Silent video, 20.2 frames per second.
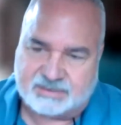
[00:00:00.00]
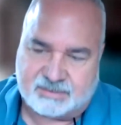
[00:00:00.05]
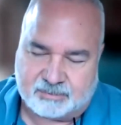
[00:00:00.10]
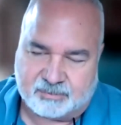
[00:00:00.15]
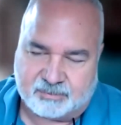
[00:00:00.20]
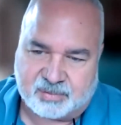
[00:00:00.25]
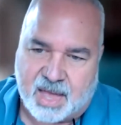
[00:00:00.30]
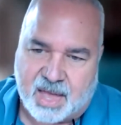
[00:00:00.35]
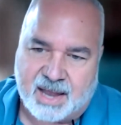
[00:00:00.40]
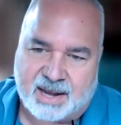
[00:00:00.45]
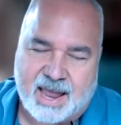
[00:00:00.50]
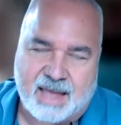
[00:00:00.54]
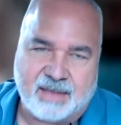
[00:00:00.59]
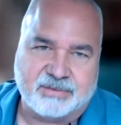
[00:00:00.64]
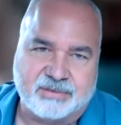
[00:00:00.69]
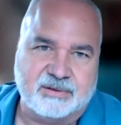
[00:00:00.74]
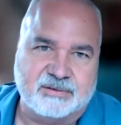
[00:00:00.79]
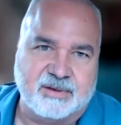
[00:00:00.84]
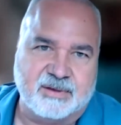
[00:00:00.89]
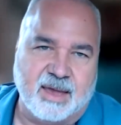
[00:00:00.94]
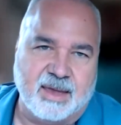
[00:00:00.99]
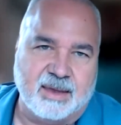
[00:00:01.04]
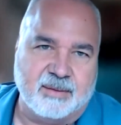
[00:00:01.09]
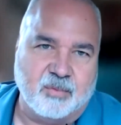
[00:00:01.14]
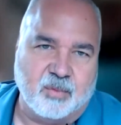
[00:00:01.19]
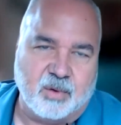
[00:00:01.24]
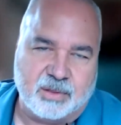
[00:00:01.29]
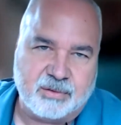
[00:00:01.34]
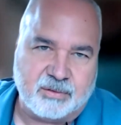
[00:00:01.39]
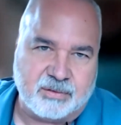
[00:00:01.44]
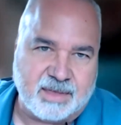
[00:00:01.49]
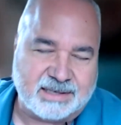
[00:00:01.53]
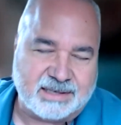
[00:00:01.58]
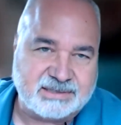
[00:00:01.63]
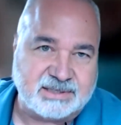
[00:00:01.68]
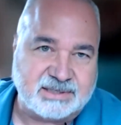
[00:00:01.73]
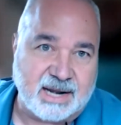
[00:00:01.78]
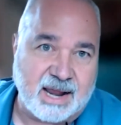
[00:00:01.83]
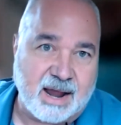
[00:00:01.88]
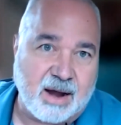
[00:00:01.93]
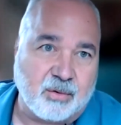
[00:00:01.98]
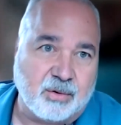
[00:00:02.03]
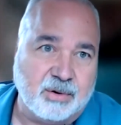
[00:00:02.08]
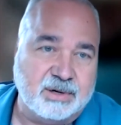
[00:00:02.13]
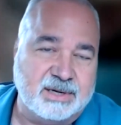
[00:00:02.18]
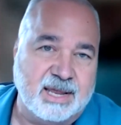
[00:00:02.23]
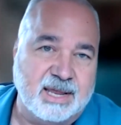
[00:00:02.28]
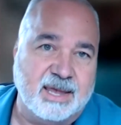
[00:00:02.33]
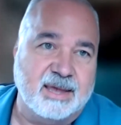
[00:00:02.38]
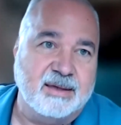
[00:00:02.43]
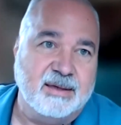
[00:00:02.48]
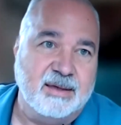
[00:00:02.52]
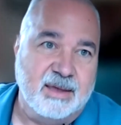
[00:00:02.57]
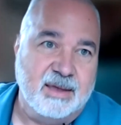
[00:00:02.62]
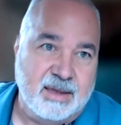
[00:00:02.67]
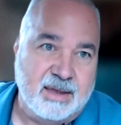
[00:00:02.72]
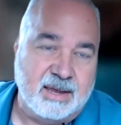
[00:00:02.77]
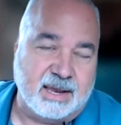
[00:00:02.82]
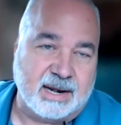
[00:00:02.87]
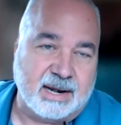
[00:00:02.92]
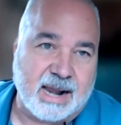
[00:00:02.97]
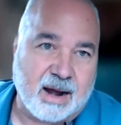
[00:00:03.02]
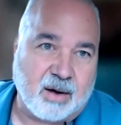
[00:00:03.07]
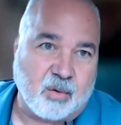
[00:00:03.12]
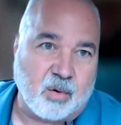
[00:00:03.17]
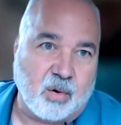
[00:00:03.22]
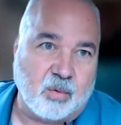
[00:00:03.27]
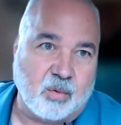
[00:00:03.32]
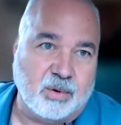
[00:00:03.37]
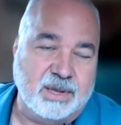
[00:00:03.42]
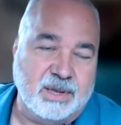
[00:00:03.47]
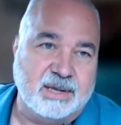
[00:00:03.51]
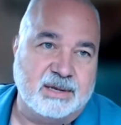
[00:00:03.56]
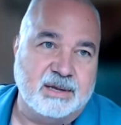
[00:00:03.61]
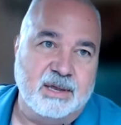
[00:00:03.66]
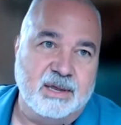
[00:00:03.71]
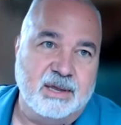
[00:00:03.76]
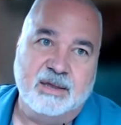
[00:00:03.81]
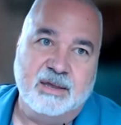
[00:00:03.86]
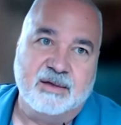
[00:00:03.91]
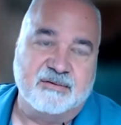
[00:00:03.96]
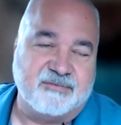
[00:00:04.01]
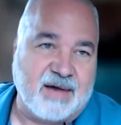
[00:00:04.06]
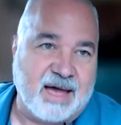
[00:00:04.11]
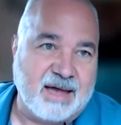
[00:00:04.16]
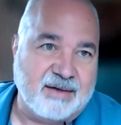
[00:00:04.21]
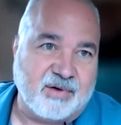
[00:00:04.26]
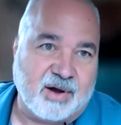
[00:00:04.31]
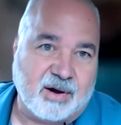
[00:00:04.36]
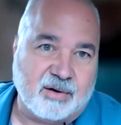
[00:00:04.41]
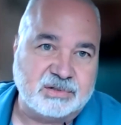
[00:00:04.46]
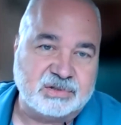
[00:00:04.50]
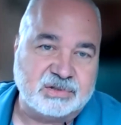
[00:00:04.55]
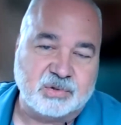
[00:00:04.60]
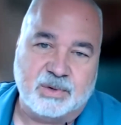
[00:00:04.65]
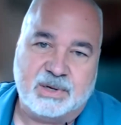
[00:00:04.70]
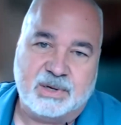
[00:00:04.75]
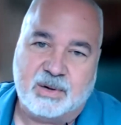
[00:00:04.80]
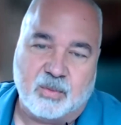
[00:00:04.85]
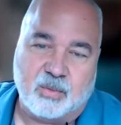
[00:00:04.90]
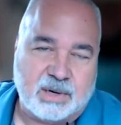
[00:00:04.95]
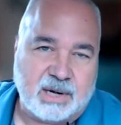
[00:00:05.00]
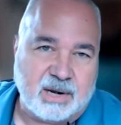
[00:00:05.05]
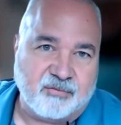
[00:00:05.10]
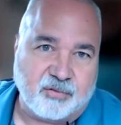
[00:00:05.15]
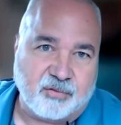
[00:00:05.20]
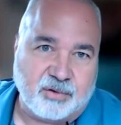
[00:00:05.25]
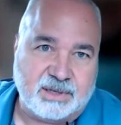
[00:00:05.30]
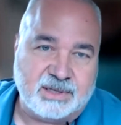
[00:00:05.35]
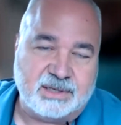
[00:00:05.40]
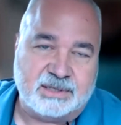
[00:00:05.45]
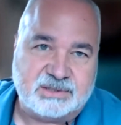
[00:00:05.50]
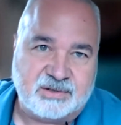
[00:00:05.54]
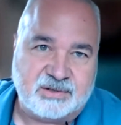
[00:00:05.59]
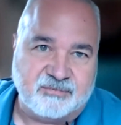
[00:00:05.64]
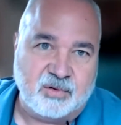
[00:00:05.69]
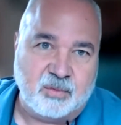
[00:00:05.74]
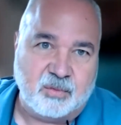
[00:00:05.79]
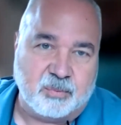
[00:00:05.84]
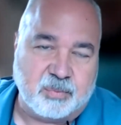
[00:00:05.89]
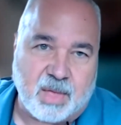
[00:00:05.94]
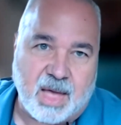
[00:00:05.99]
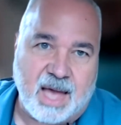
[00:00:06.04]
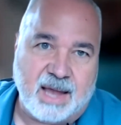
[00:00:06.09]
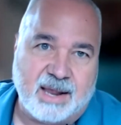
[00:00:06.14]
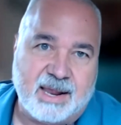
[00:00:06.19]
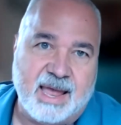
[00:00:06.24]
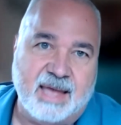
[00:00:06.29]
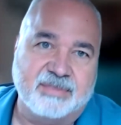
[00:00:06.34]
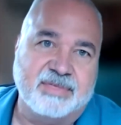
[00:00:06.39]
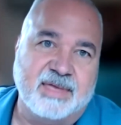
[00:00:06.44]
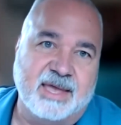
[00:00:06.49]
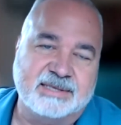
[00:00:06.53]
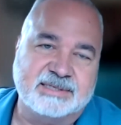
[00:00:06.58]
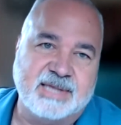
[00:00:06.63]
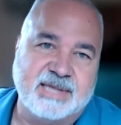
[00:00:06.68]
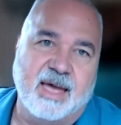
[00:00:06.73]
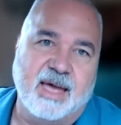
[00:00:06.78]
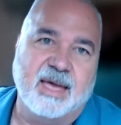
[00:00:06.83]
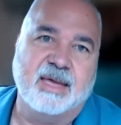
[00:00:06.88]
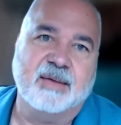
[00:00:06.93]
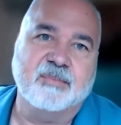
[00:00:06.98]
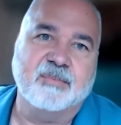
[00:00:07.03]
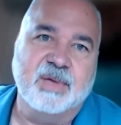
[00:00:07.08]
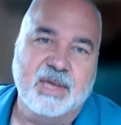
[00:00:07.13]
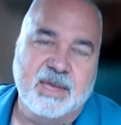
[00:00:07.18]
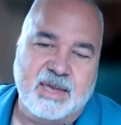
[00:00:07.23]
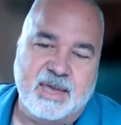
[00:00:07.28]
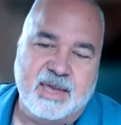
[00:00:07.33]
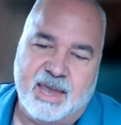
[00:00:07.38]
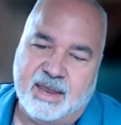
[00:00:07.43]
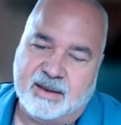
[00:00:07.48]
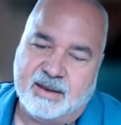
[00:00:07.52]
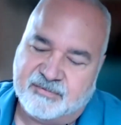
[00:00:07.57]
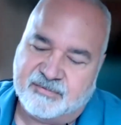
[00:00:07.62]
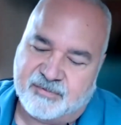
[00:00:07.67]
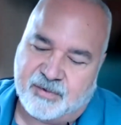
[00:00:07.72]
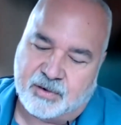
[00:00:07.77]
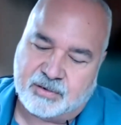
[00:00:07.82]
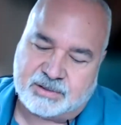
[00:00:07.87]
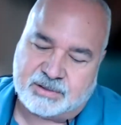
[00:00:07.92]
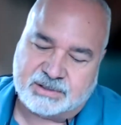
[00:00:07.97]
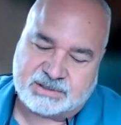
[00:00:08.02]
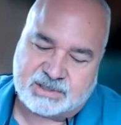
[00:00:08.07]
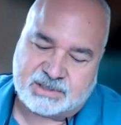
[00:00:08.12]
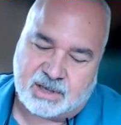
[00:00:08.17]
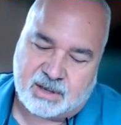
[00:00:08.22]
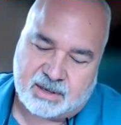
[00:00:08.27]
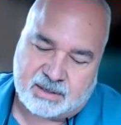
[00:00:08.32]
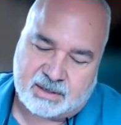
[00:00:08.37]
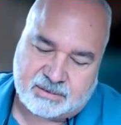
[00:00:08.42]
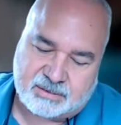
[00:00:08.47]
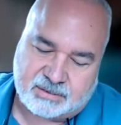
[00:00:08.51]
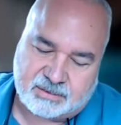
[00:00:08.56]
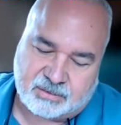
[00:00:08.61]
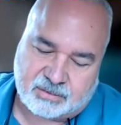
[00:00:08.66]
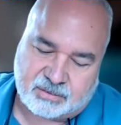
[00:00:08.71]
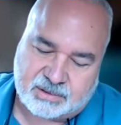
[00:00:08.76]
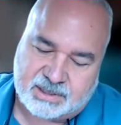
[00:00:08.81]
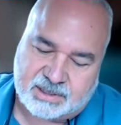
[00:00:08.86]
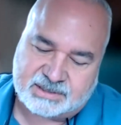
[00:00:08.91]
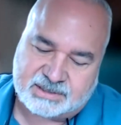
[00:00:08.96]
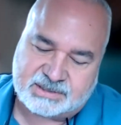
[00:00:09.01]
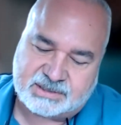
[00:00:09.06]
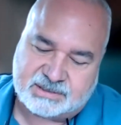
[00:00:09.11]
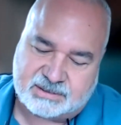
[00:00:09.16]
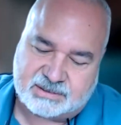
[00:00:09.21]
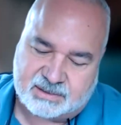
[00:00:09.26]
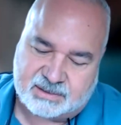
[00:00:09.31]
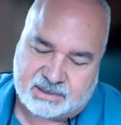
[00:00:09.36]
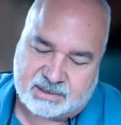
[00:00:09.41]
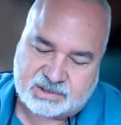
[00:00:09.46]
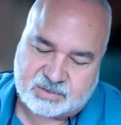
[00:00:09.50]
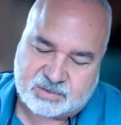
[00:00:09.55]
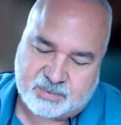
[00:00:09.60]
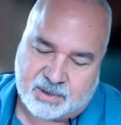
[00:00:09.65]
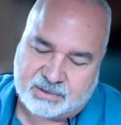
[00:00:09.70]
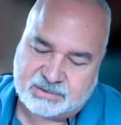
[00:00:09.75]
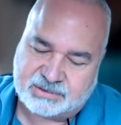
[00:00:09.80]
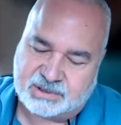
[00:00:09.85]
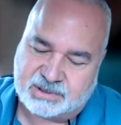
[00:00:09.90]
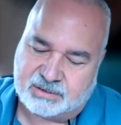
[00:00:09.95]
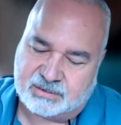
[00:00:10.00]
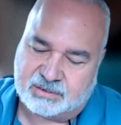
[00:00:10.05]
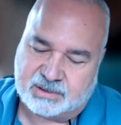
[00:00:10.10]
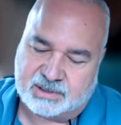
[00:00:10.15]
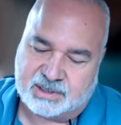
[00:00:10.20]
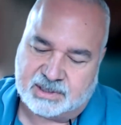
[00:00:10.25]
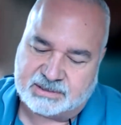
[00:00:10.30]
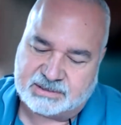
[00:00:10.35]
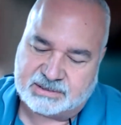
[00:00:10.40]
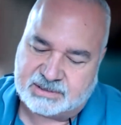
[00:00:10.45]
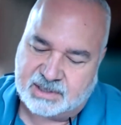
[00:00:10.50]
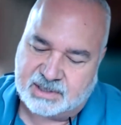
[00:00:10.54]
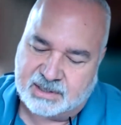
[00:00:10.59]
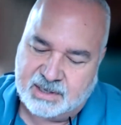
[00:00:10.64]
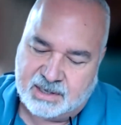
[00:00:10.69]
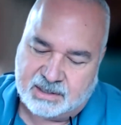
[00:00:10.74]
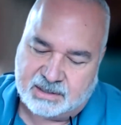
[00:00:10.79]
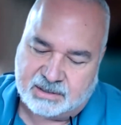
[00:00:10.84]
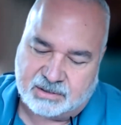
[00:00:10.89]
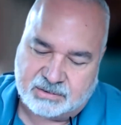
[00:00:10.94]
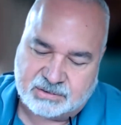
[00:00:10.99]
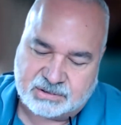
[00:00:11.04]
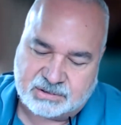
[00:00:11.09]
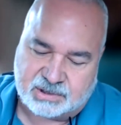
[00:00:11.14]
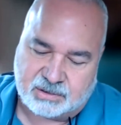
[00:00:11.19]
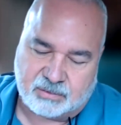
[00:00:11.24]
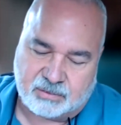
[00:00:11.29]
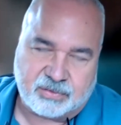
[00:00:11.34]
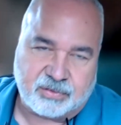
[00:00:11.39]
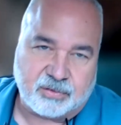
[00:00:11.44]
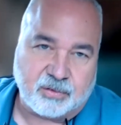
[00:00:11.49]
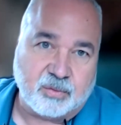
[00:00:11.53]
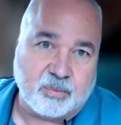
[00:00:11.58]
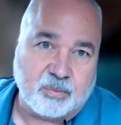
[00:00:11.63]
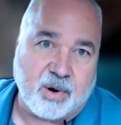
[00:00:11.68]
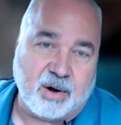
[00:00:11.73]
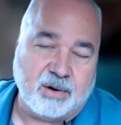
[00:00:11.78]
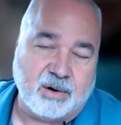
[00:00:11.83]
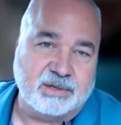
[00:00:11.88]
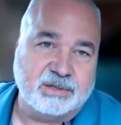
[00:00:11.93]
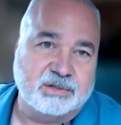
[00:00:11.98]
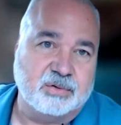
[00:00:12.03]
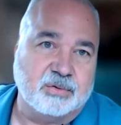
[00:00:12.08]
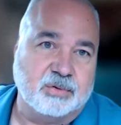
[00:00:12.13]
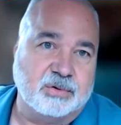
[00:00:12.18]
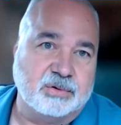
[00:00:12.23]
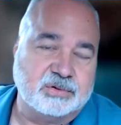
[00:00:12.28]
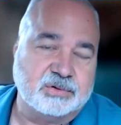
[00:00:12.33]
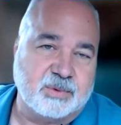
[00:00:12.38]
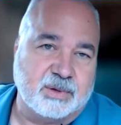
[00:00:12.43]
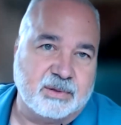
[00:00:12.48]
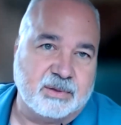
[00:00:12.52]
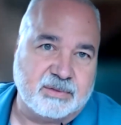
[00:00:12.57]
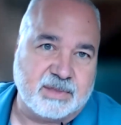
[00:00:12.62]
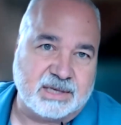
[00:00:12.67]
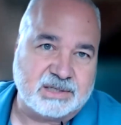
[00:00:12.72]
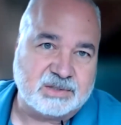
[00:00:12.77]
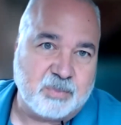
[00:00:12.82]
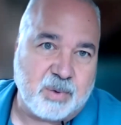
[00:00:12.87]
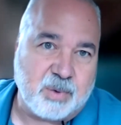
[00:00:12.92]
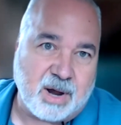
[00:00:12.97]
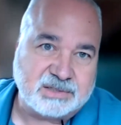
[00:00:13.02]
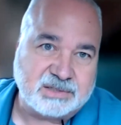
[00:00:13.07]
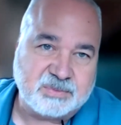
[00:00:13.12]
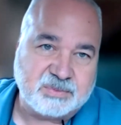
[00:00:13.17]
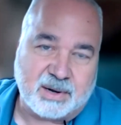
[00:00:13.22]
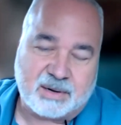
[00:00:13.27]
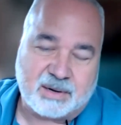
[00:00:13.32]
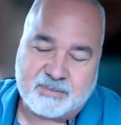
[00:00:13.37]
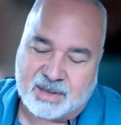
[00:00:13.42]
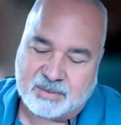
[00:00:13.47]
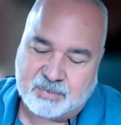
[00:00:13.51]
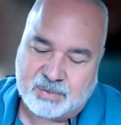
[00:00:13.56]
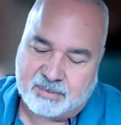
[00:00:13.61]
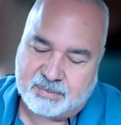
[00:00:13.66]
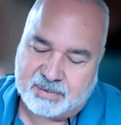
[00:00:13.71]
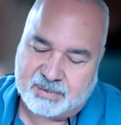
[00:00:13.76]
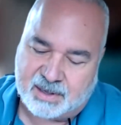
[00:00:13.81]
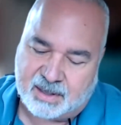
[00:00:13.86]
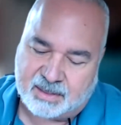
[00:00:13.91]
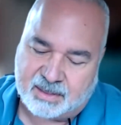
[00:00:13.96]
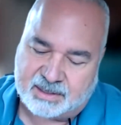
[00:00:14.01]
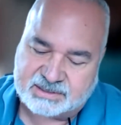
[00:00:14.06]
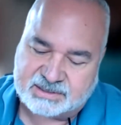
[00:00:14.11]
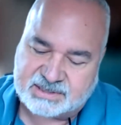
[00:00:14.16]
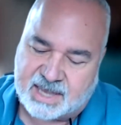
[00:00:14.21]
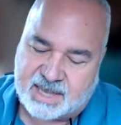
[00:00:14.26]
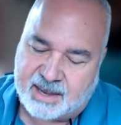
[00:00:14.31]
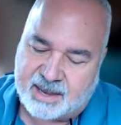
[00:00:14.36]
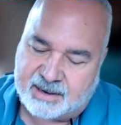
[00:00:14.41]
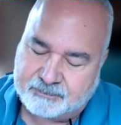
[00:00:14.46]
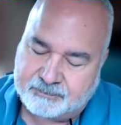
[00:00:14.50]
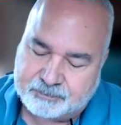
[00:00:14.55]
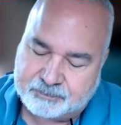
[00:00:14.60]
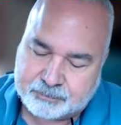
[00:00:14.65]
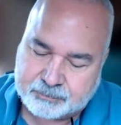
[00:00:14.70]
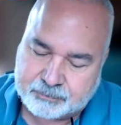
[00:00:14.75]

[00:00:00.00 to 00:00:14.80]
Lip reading: block out the time, whether that's an hour a day, an hour a week, 5 hours a week, whatever it is, if you block out that time and focus on your list, exposing your list, using your third-party tools, whether that's Prospect by PPLSI